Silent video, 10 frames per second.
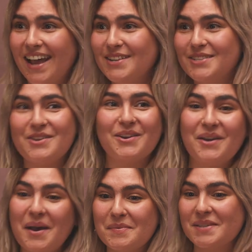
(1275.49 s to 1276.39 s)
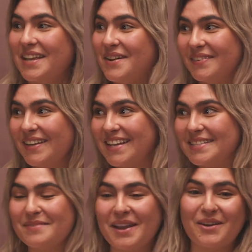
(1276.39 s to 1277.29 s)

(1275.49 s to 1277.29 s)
And so you go help yourself and get some like